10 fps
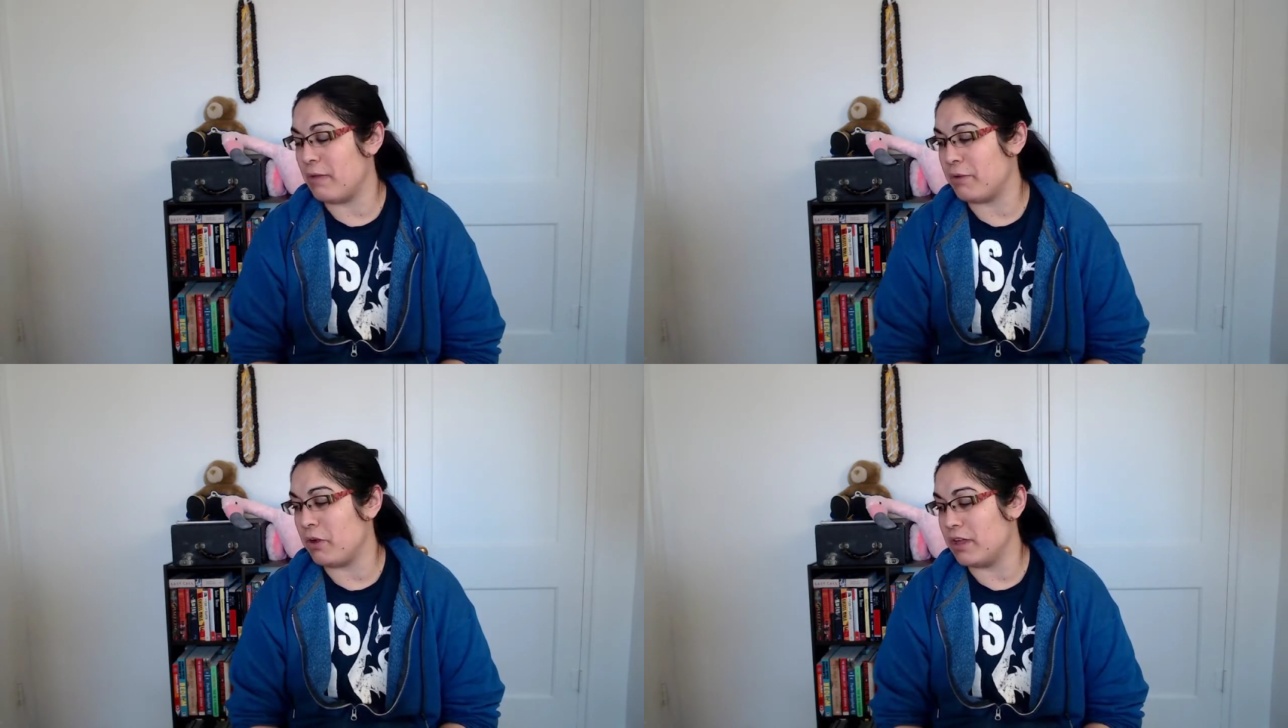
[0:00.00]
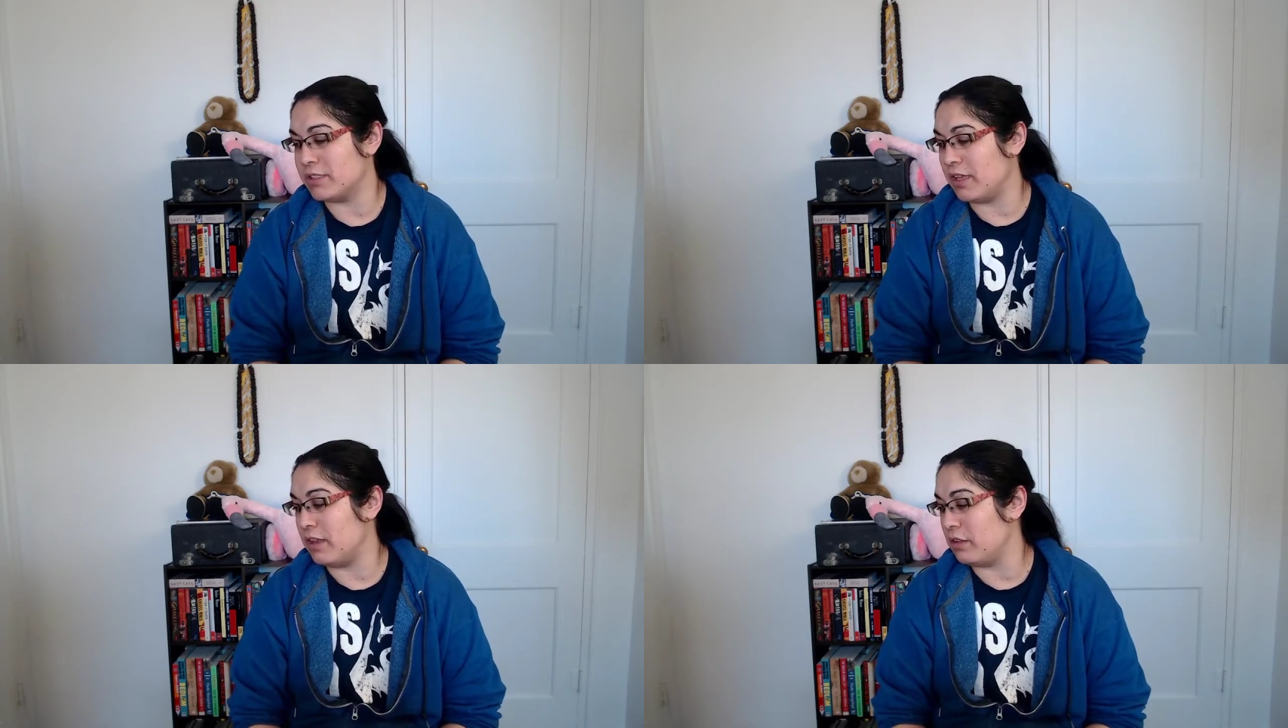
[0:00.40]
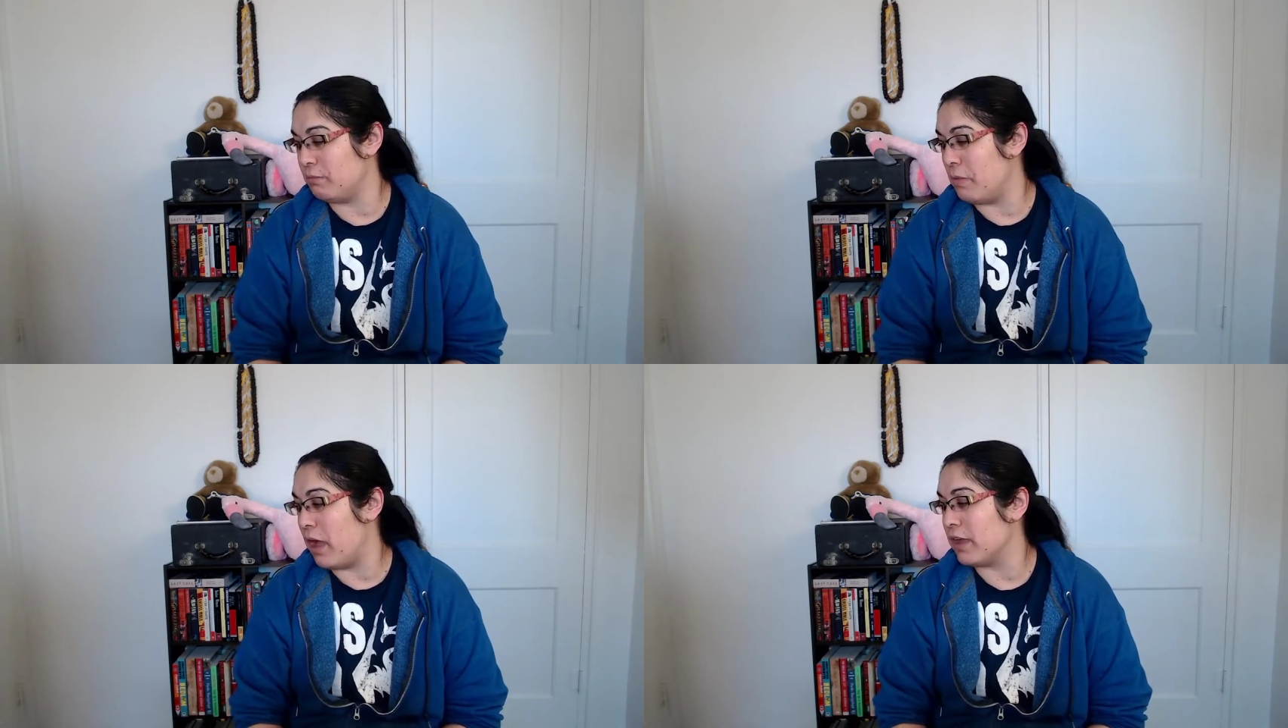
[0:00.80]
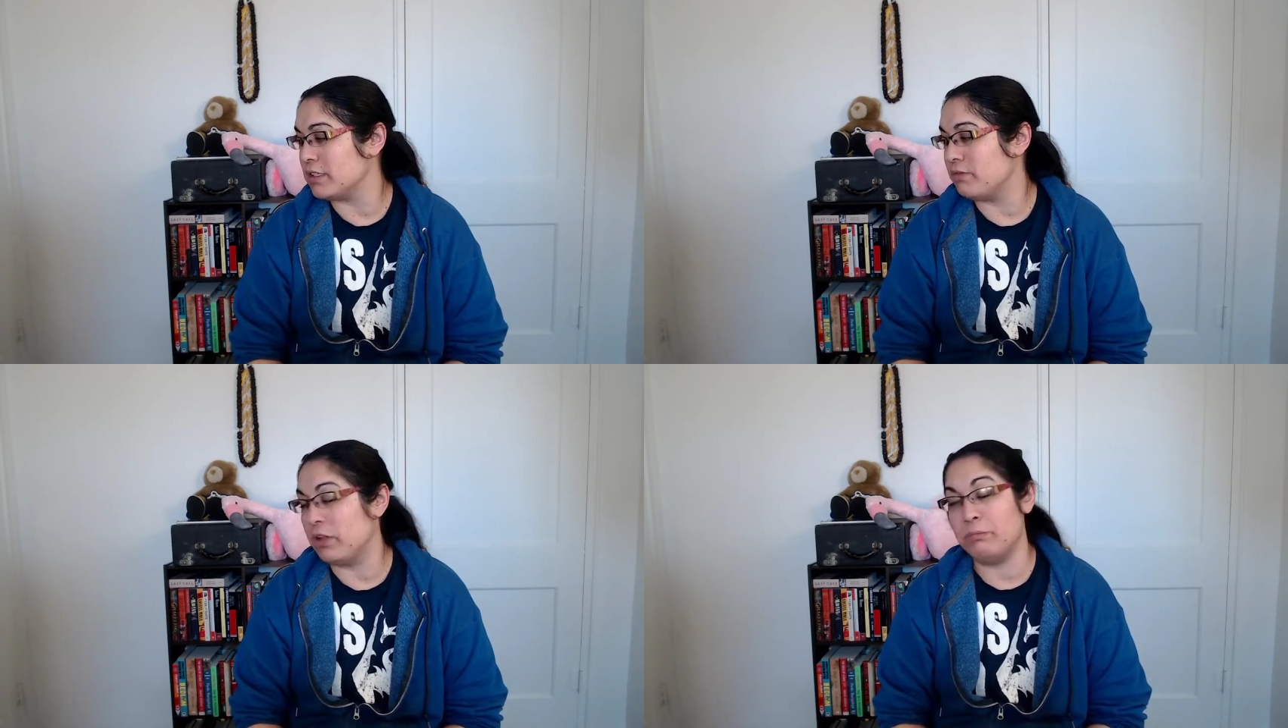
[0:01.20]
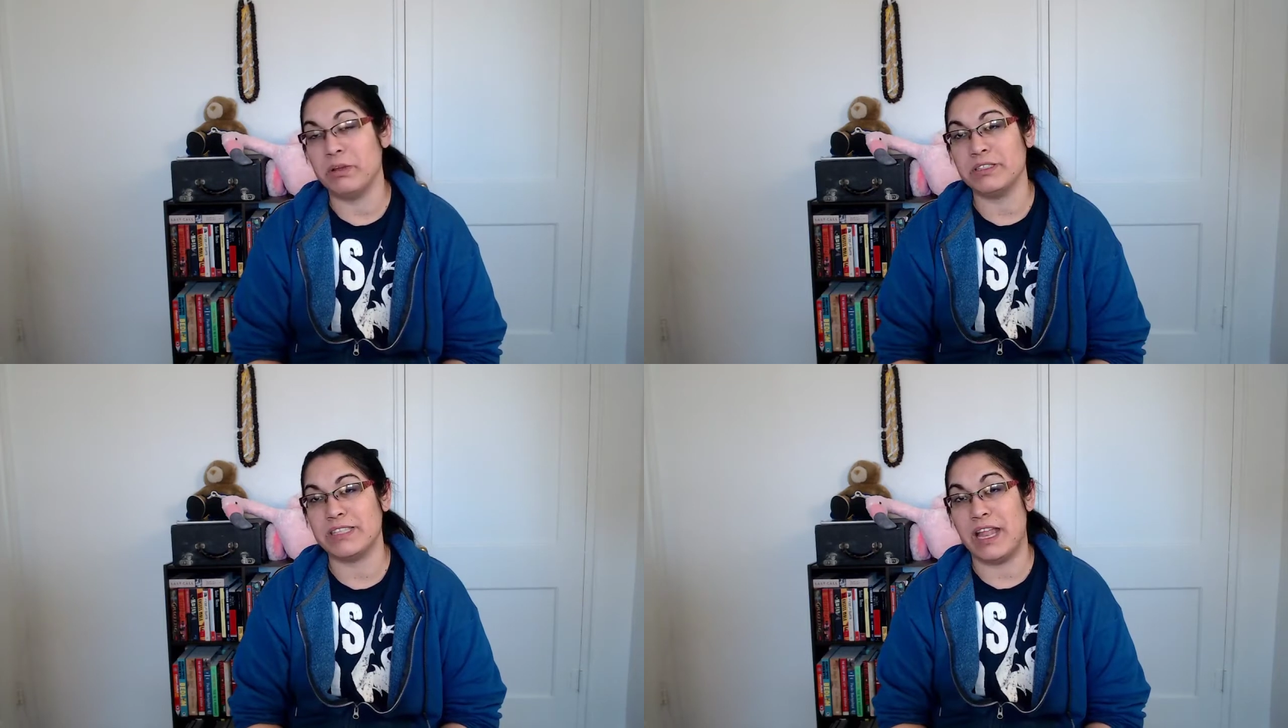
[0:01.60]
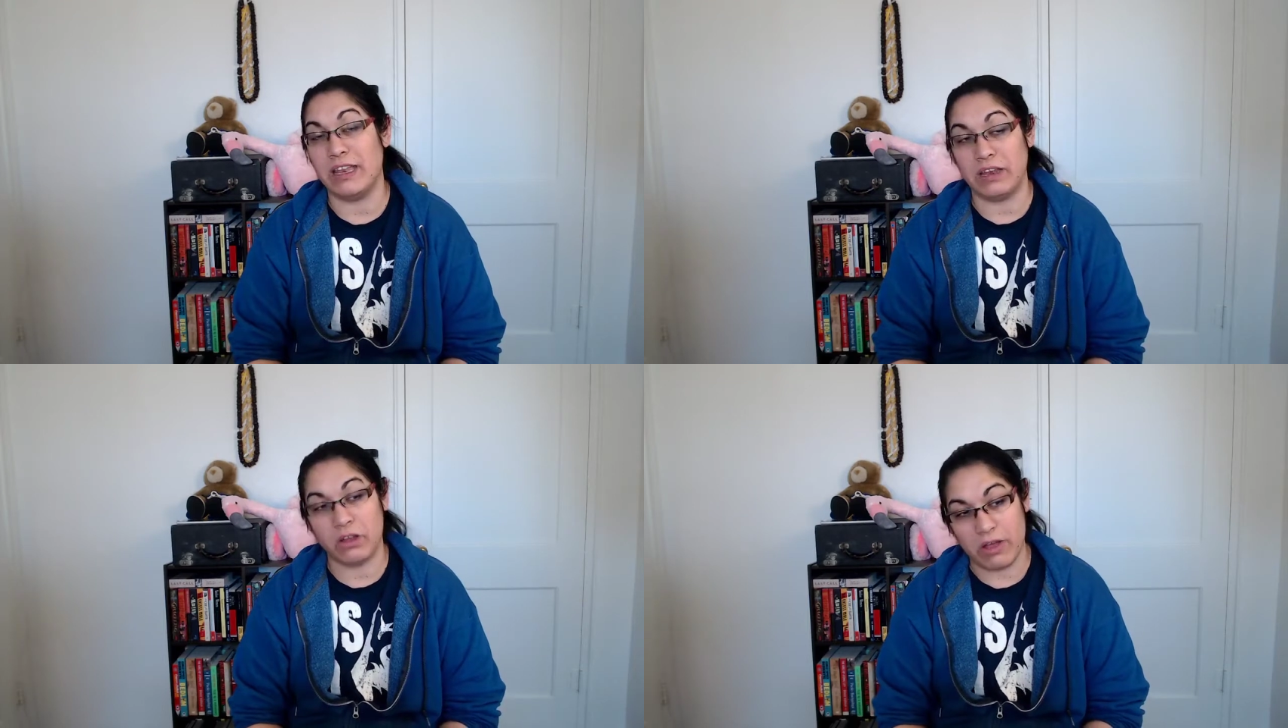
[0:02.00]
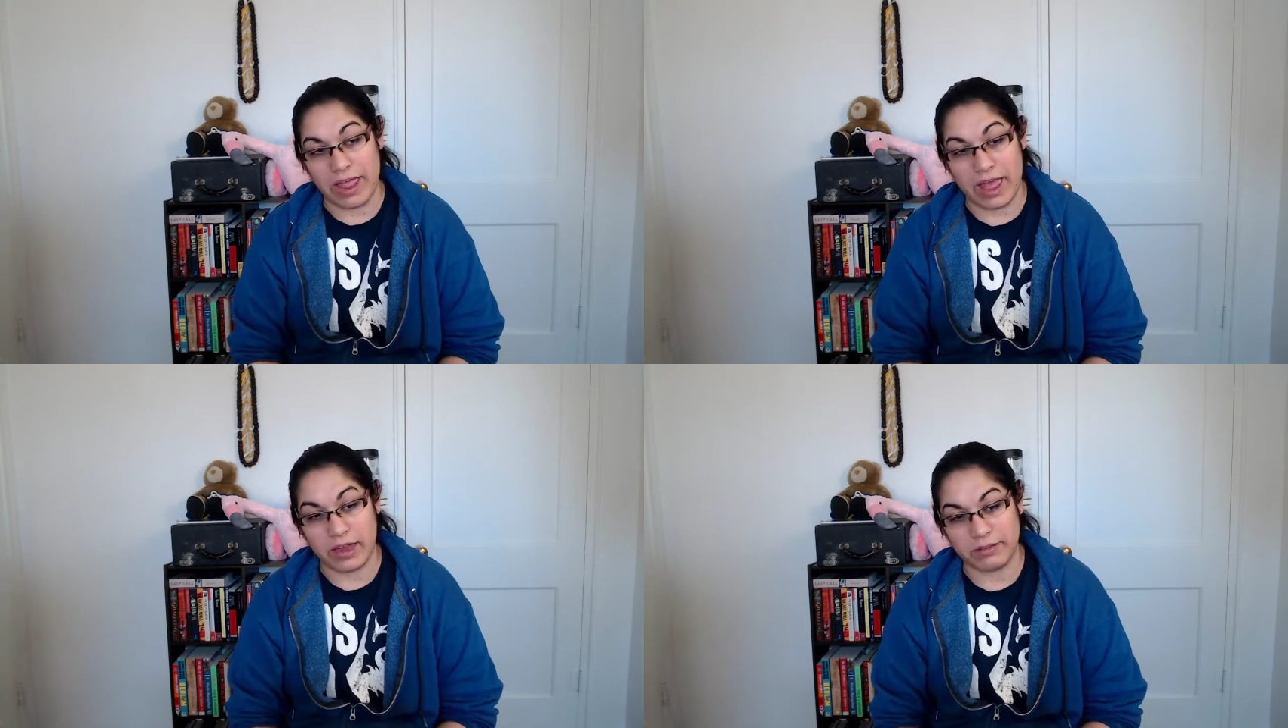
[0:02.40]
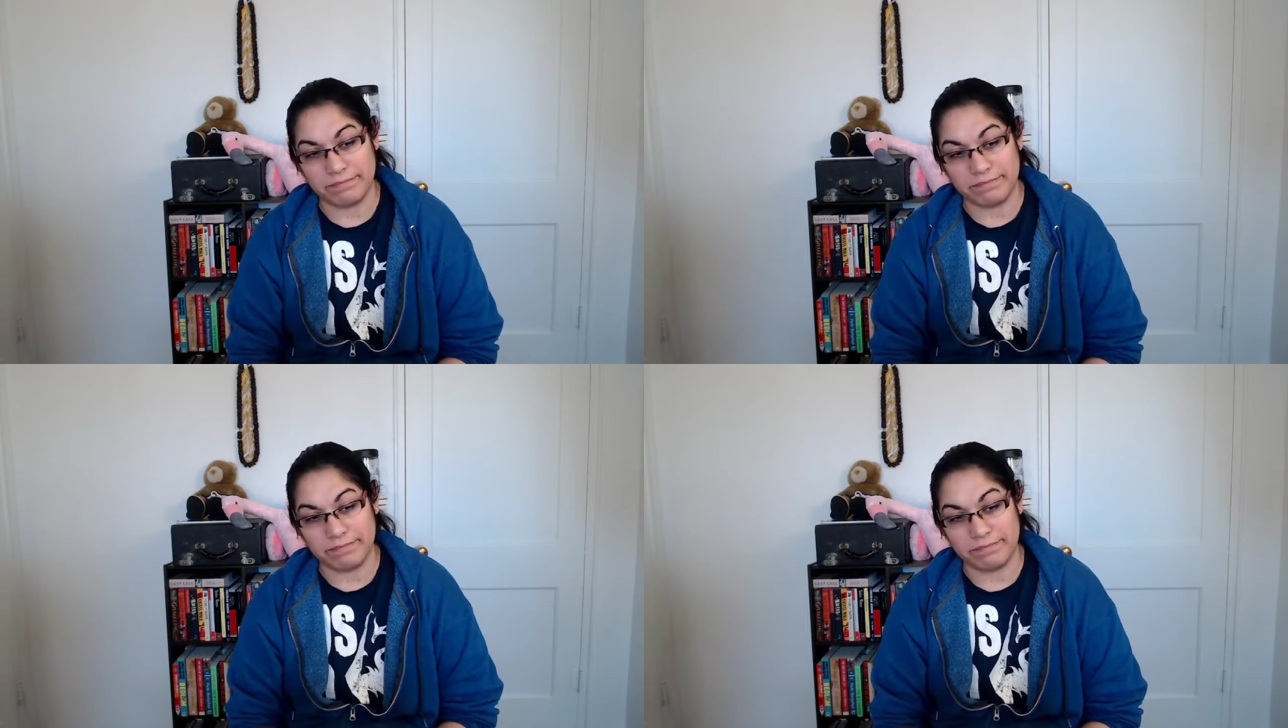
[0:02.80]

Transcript: come across another box full of books that I didn't know I had.